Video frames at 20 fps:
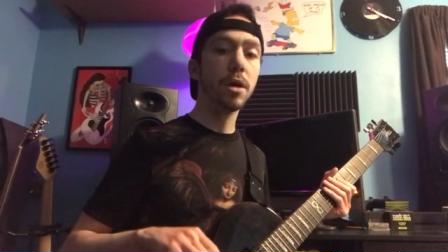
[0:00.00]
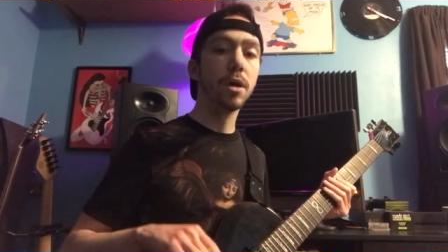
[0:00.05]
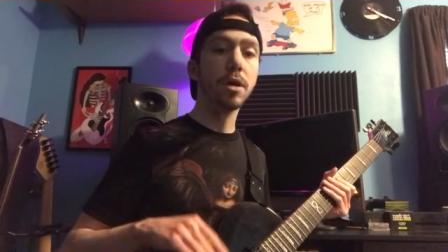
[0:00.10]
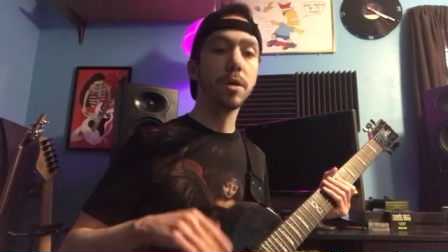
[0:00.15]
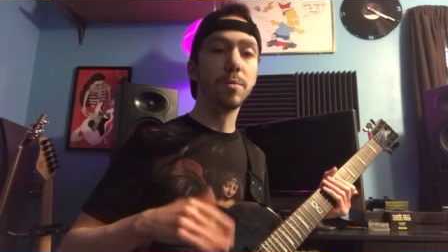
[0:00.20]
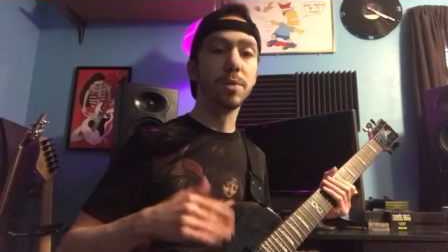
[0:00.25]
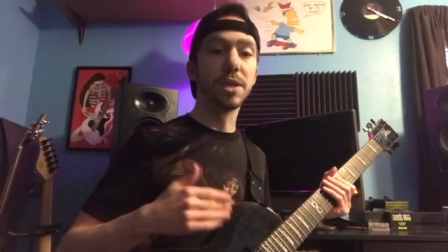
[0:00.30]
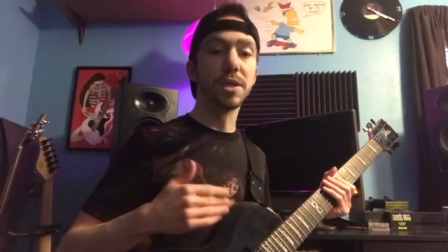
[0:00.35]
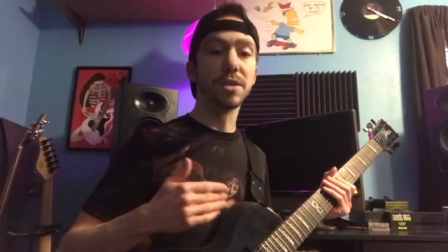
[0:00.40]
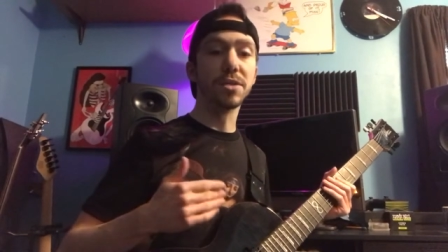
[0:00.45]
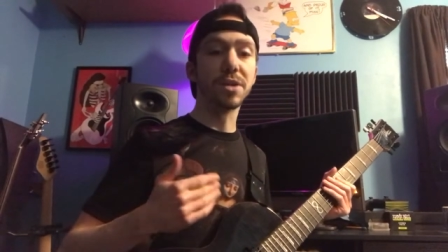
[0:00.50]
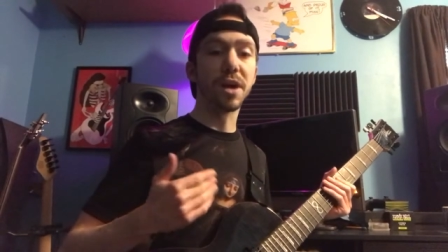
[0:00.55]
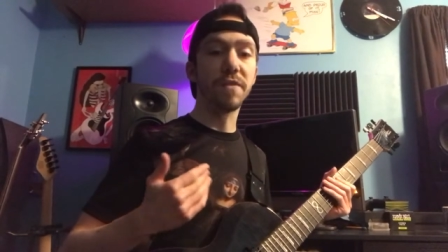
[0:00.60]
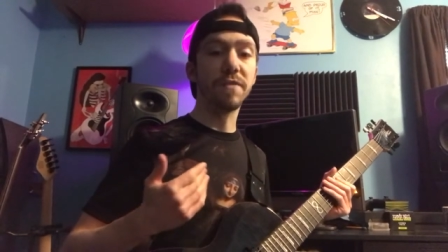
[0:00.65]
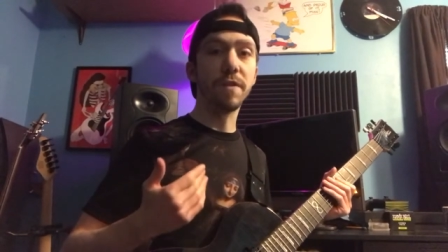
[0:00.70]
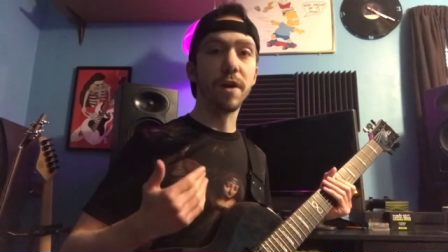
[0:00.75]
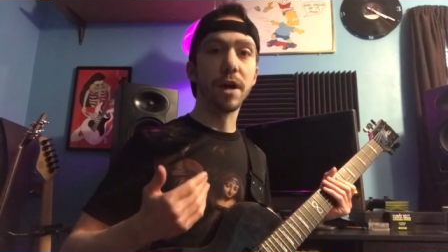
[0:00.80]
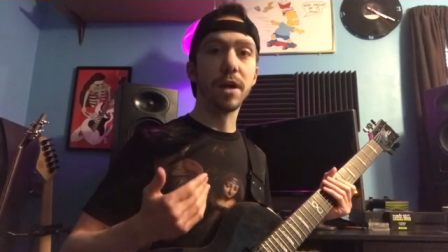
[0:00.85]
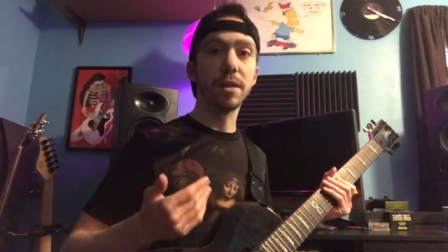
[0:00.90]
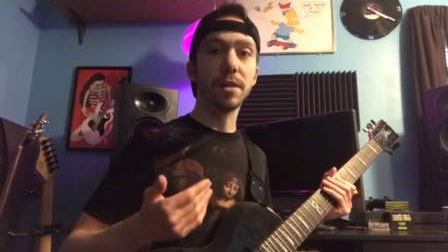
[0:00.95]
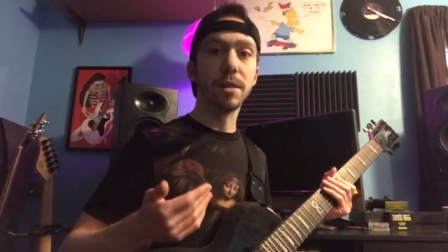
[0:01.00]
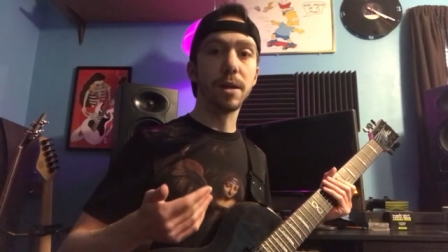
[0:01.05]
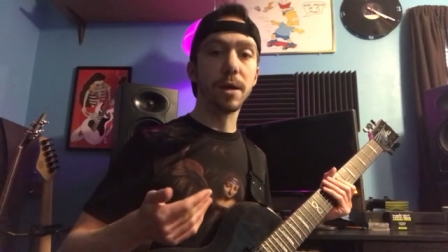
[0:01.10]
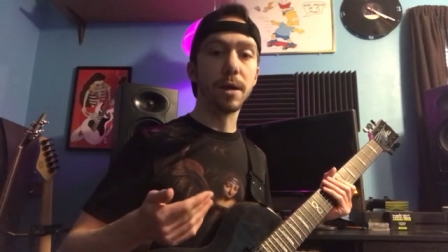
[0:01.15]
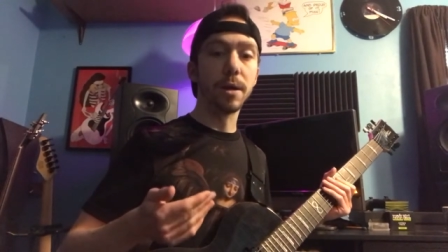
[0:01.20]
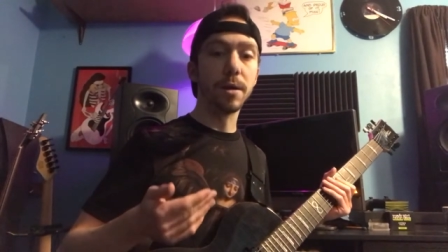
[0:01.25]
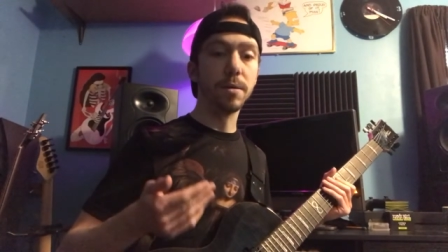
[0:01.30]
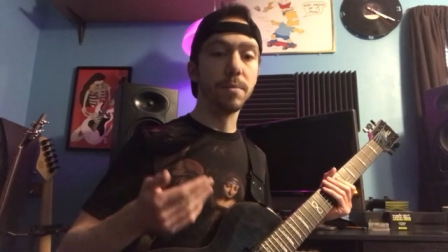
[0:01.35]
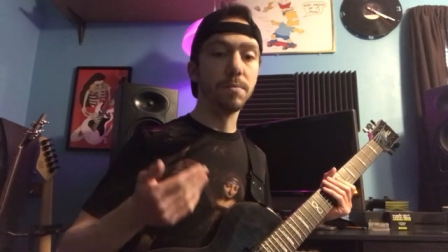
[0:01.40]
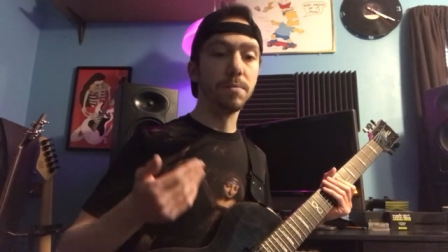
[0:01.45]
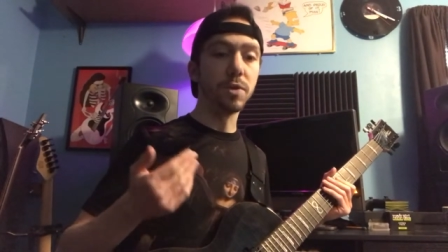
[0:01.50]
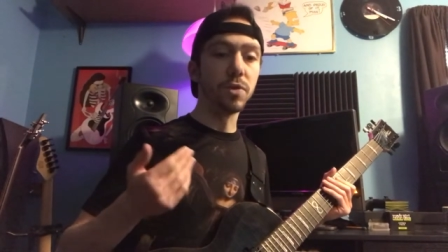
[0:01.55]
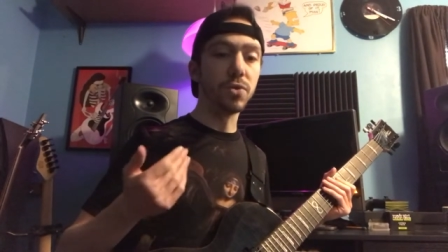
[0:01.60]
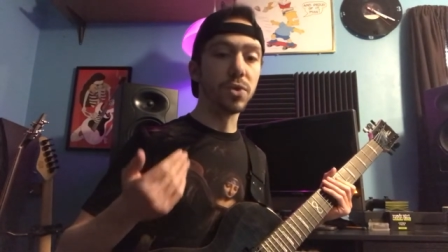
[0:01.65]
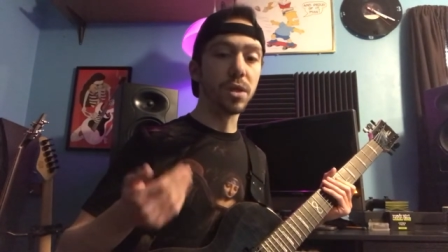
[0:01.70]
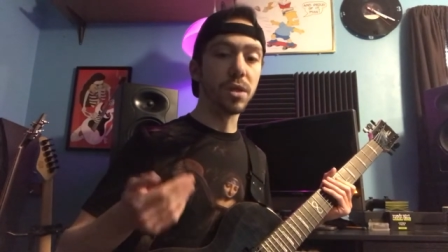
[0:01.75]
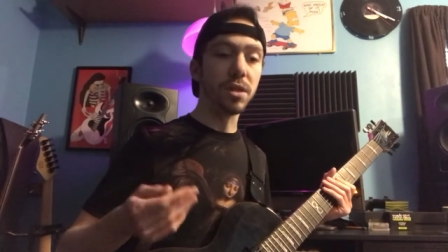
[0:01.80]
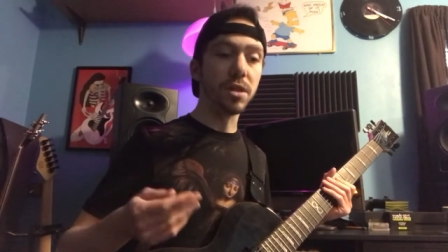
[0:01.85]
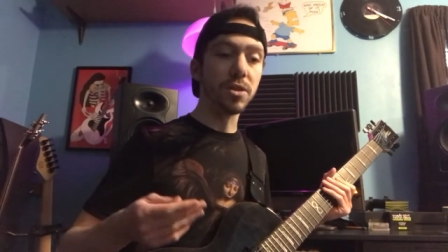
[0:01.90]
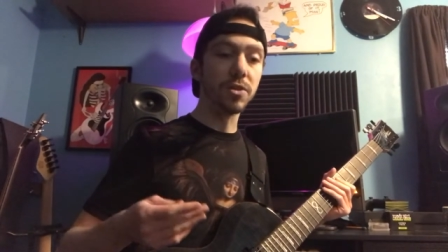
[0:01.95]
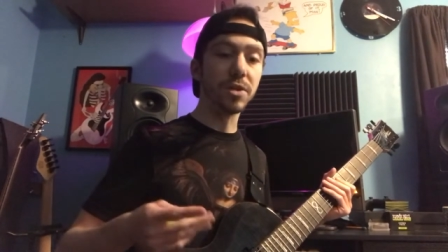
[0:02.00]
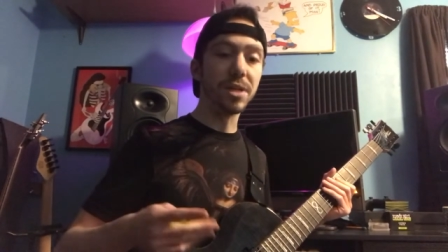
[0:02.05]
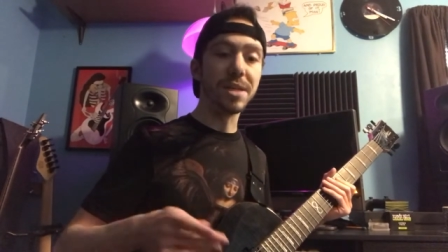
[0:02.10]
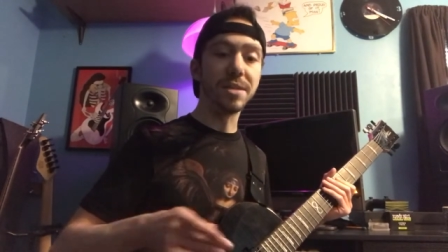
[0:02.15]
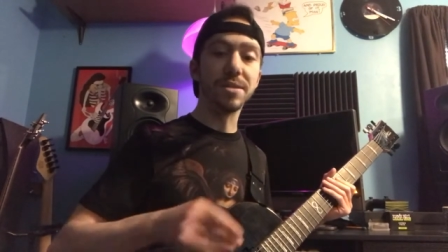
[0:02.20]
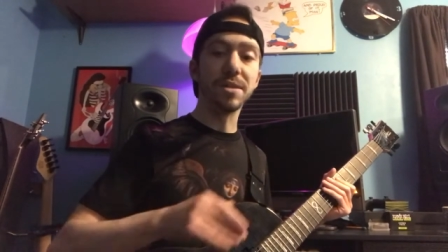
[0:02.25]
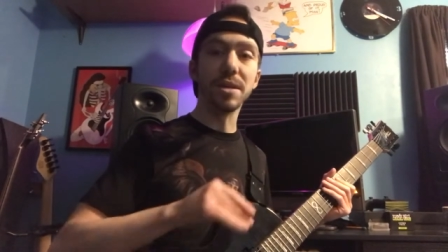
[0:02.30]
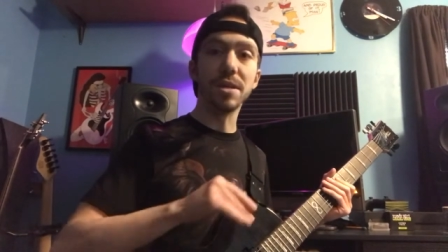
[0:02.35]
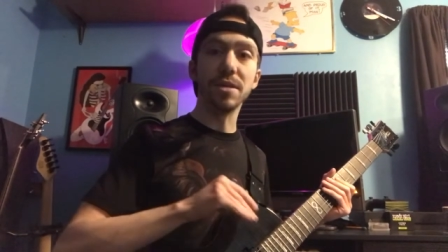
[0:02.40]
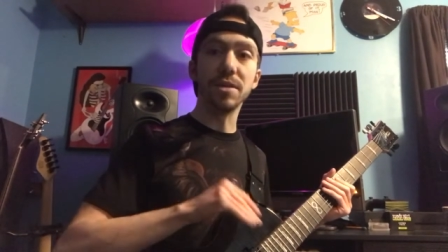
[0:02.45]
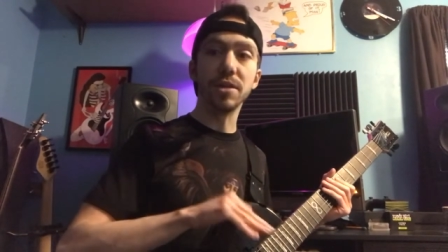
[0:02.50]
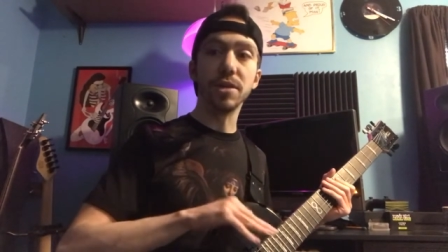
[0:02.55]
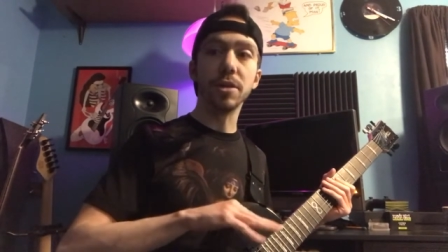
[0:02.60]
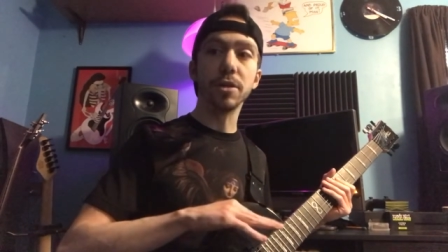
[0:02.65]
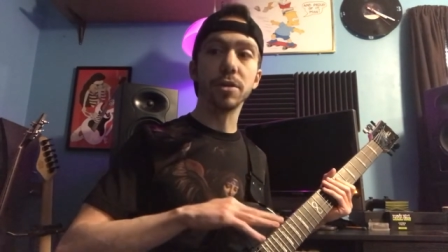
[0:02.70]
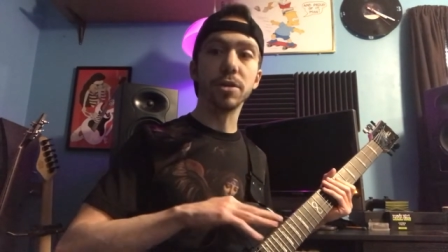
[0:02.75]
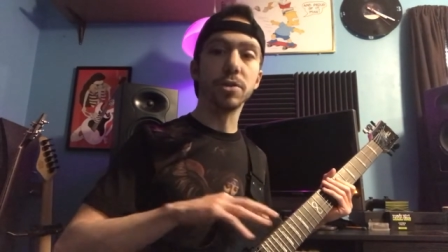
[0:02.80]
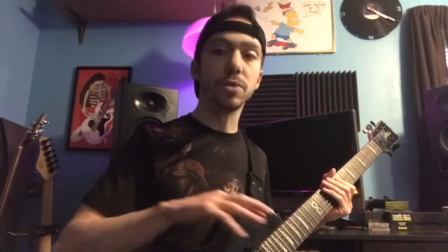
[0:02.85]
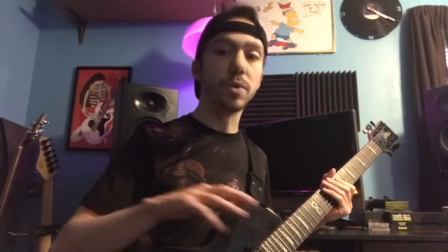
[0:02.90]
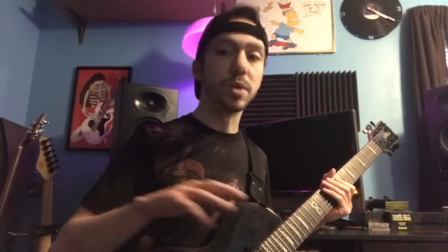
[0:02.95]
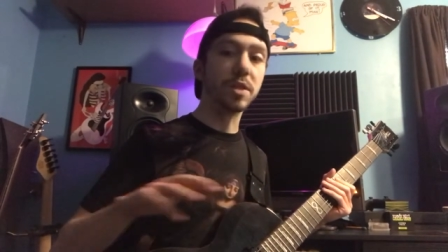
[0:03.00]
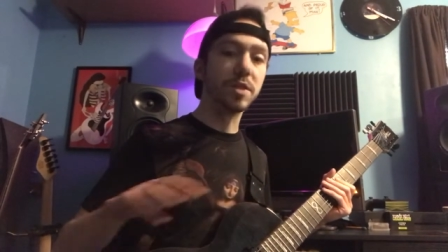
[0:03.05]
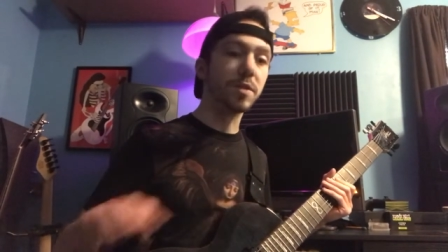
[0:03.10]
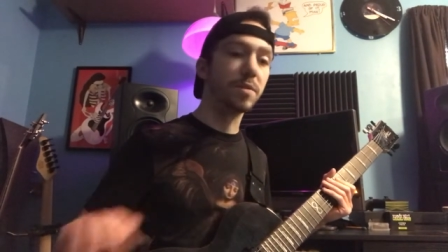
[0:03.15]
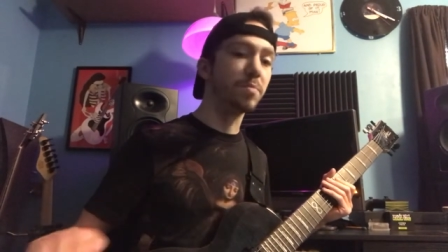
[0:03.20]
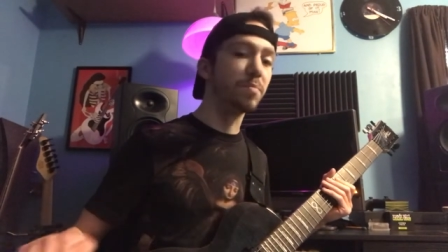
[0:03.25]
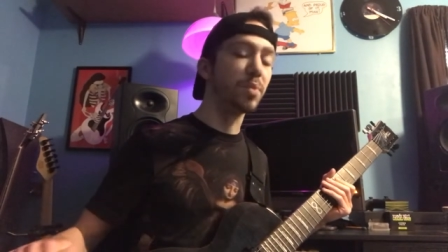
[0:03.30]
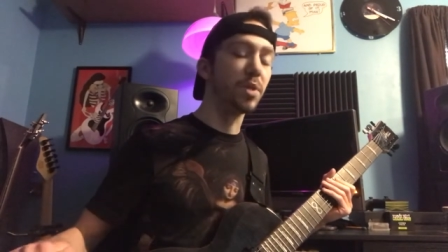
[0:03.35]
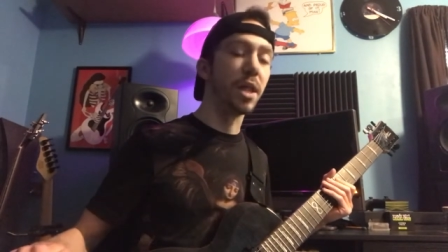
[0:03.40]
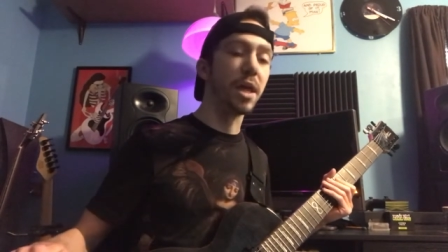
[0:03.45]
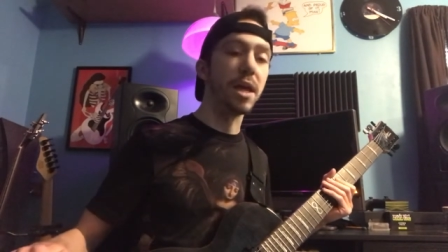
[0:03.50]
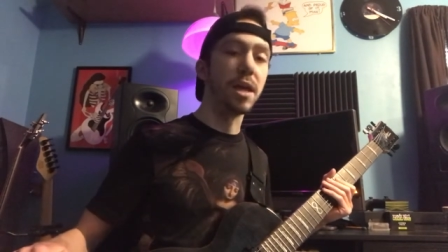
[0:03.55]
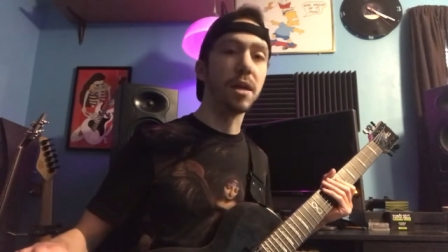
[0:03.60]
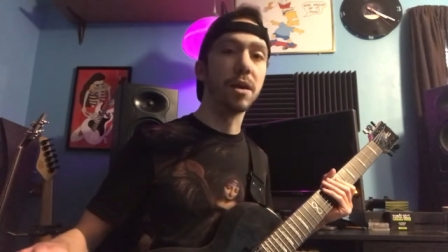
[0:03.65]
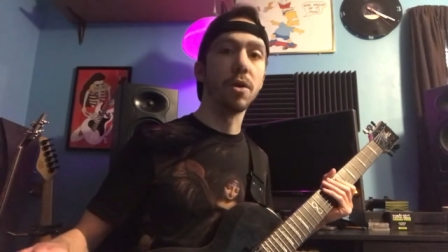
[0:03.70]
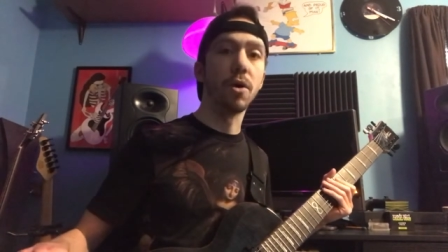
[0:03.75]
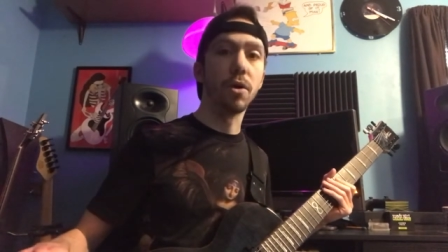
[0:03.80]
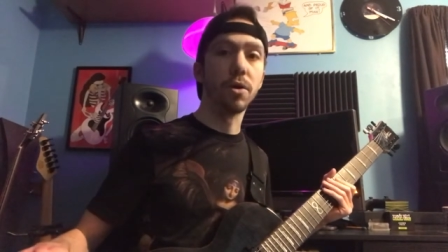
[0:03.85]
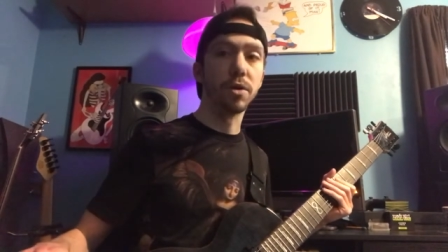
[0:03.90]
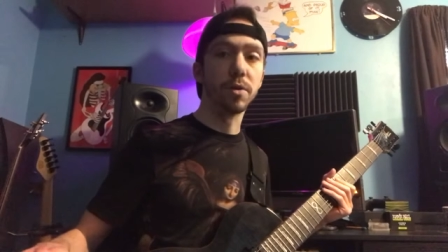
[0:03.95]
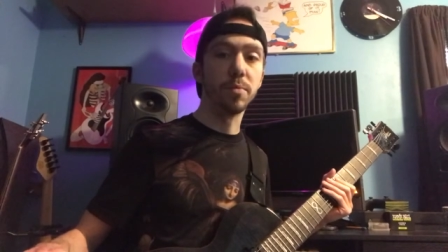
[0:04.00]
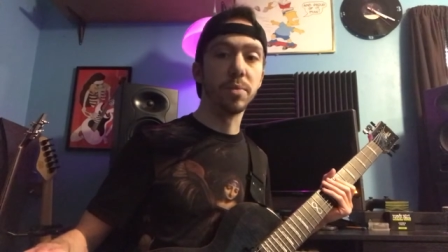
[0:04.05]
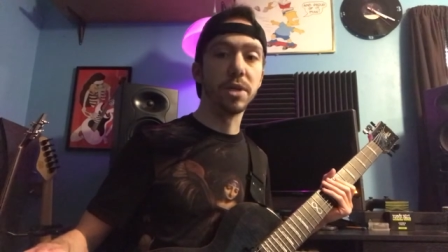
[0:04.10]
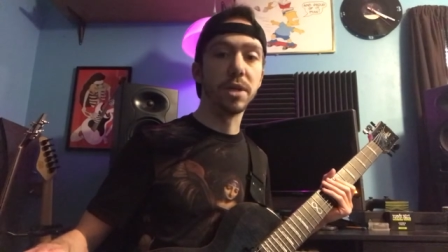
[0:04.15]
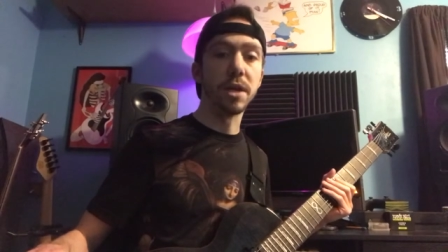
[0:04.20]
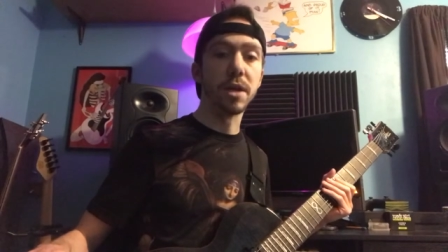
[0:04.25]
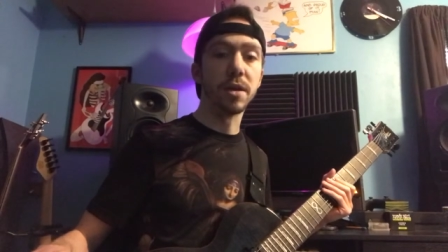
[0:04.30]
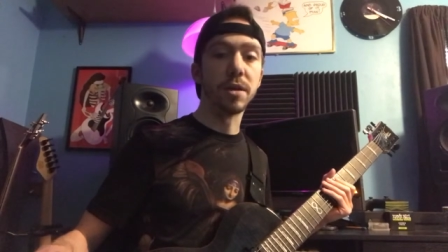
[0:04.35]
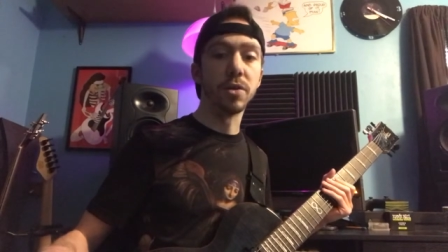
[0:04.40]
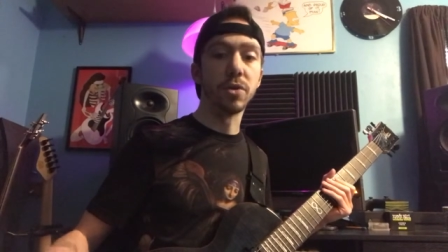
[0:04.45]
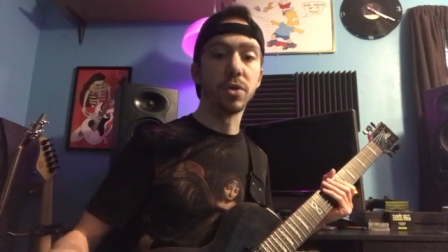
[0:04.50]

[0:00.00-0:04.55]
because I find that music theory is easier to explain on the piano.